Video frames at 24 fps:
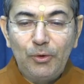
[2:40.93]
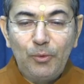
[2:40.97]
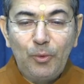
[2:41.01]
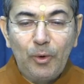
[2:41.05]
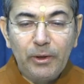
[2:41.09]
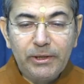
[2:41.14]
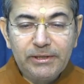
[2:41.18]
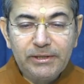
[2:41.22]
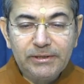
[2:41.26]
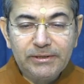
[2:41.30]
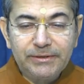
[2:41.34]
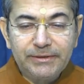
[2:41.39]

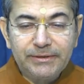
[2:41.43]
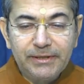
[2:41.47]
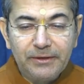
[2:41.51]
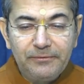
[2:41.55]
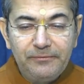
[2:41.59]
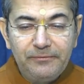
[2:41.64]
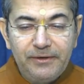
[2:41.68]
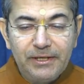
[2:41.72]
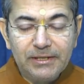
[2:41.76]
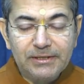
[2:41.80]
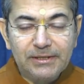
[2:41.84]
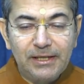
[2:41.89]
What is
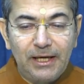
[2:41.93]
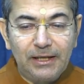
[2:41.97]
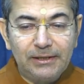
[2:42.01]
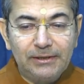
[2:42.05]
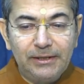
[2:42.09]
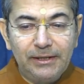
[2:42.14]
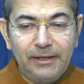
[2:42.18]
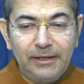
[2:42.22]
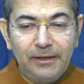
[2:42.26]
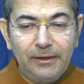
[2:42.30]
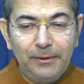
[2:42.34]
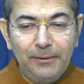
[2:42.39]
Dravya
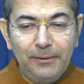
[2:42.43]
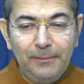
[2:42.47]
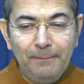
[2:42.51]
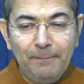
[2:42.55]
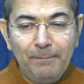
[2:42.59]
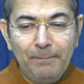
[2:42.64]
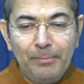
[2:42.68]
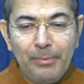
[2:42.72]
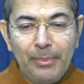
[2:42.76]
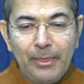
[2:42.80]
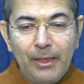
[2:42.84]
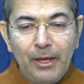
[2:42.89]
sadhana?
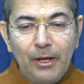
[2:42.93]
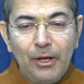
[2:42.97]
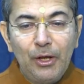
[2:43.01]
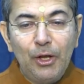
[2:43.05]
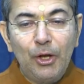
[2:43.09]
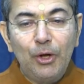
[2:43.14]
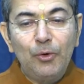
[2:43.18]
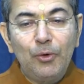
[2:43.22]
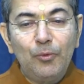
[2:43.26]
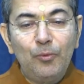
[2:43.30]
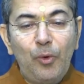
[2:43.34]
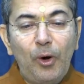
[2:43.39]

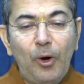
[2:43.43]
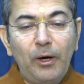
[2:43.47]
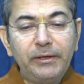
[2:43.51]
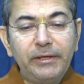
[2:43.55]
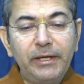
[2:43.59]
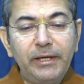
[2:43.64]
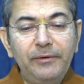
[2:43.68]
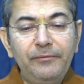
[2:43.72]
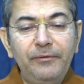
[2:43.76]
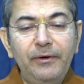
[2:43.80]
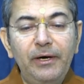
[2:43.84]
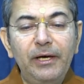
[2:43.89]

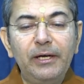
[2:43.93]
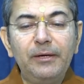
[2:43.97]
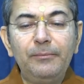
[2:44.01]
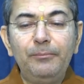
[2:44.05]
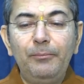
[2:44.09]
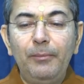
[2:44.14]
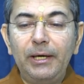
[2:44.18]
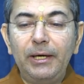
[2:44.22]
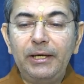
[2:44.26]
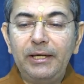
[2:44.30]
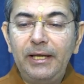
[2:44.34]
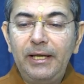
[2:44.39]
whatever
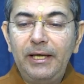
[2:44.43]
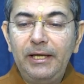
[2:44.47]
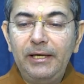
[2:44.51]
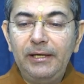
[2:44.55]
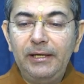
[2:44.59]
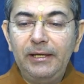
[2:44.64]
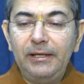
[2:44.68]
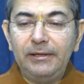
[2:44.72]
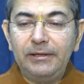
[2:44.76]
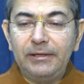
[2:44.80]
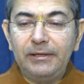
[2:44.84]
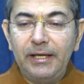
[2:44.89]

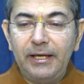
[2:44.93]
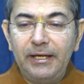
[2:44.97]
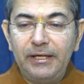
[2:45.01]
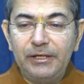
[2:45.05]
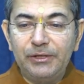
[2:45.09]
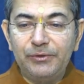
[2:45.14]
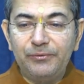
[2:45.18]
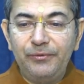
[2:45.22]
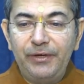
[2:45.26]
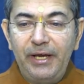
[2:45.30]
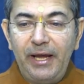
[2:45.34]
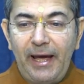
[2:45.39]
material
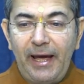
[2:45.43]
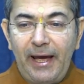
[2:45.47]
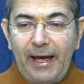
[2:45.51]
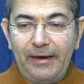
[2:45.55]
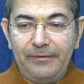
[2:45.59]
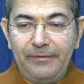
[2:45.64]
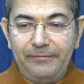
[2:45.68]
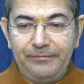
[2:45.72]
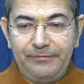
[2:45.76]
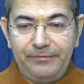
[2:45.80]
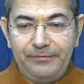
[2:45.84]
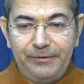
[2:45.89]
things we
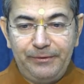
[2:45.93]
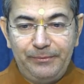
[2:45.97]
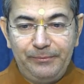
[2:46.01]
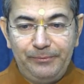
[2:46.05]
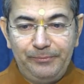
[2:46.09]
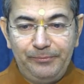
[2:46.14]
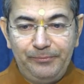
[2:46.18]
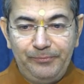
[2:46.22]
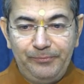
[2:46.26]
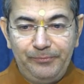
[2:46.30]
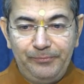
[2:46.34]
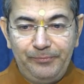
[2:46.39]
have,
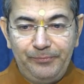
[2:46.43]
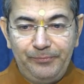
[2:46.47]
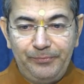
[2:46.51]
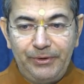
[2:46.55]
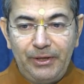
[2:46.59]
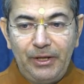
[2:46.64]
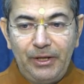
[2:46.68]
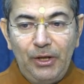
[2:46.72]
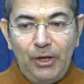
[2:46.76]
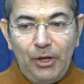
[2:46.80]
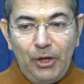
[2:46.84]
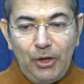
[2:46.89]

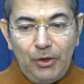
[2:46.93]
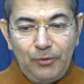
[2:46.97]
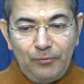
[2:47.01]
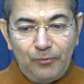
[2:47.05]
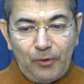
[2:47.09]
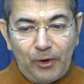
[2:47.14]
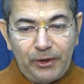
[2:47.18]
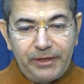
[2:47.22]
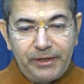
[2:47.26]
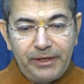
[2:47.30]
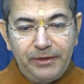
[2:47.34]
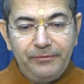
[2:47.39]

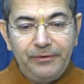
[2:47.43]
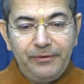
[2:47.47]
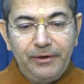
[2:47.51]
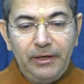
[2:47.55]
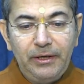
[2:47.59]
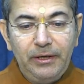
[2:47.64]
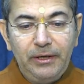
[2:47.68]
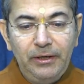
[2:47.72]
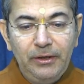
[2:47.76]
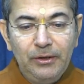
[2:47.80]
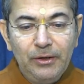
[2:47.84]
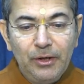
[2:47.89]

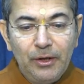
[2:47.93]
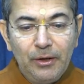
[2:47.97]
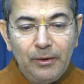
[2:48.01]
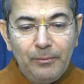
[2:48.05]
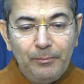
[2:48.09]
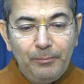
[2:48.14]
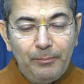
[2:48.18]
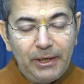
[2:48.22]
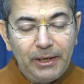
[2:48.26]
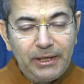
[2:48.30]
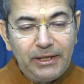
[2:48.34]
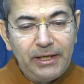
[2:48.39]
whatever
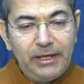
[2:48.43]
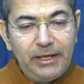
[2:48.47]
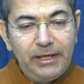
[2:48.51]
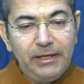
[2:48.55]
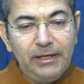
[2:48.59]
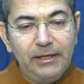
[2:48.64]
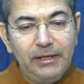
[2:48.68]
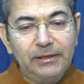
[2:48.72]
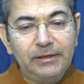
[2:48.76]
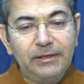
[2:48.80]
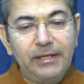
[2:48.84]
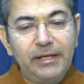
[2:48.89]

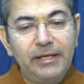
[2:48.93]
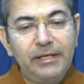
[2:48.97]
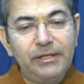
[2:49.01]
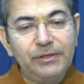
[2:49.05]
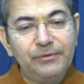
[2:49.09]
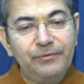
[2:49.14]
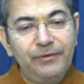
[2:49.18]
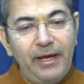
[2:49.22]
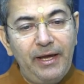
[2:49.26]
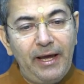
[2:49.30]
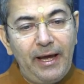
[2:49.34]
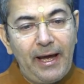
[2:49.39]
material
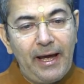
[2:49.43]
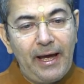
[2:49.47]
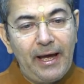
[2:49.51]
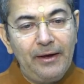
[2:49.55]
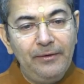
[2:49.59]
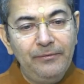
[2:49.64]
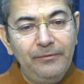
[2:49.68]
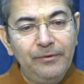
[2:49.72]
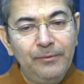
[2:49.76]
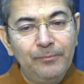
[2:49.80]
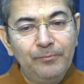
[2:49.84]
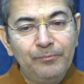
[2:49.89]
things we
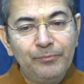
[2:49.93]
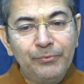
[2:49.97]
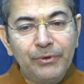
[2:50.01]
have,